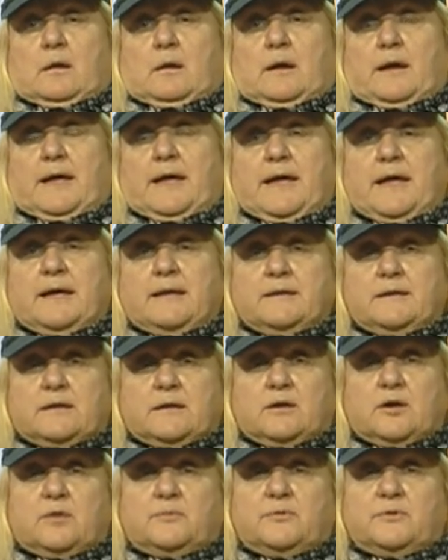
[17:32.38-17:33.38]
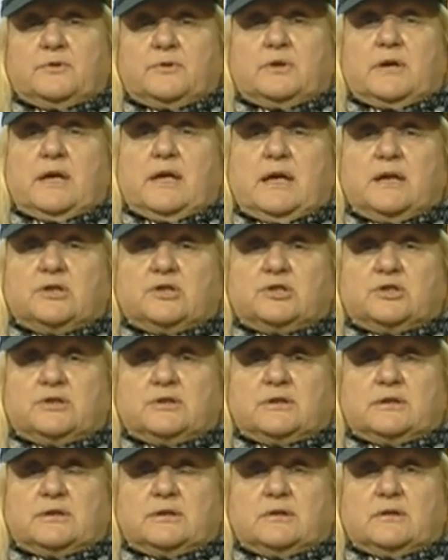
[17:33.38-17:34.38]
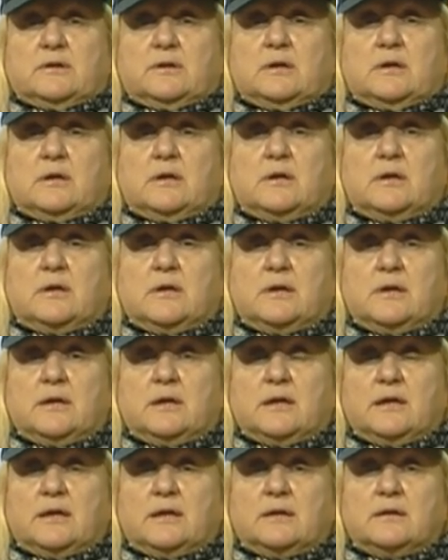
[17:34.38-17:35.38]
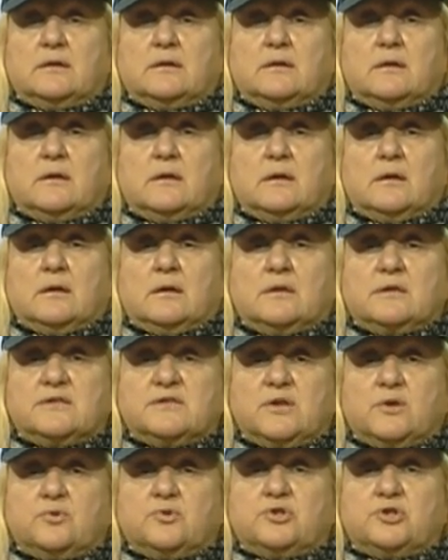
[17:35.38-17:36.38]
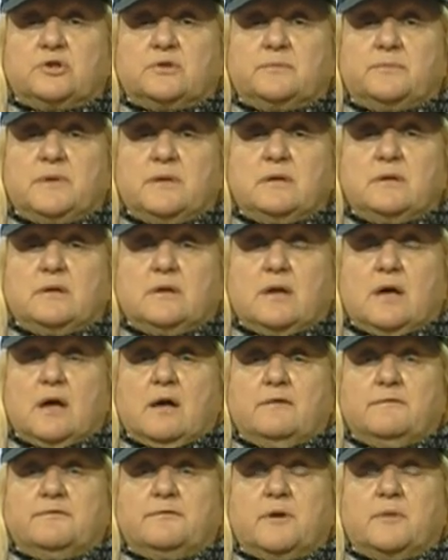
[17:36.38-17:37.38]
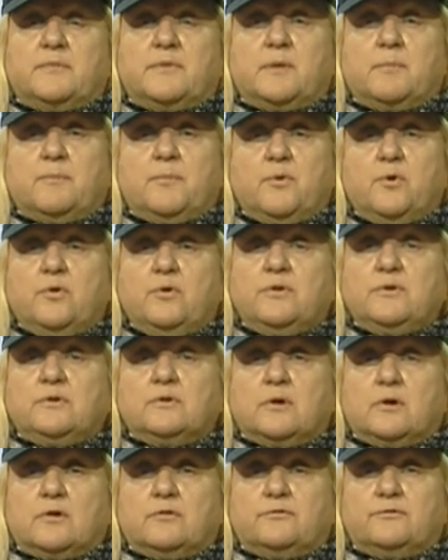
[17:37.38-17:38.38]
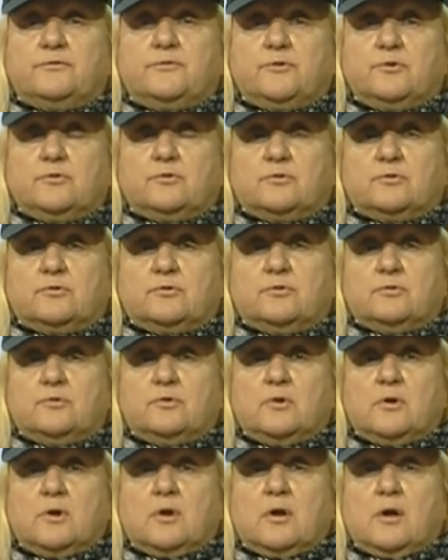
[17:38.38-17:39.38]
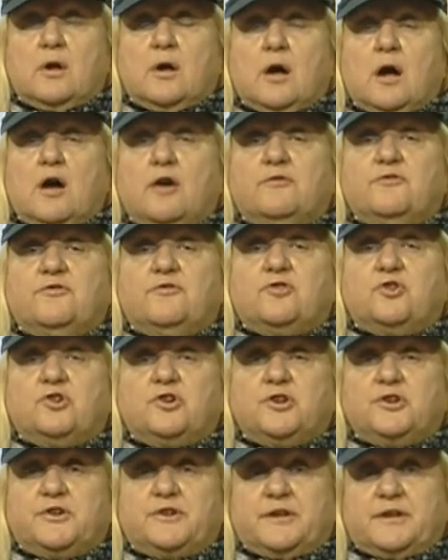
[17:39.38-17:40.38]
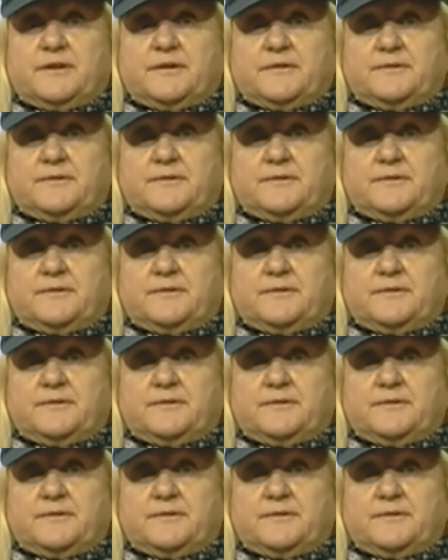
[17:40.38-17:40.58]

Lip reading: any communication in social media from the point of view of learning.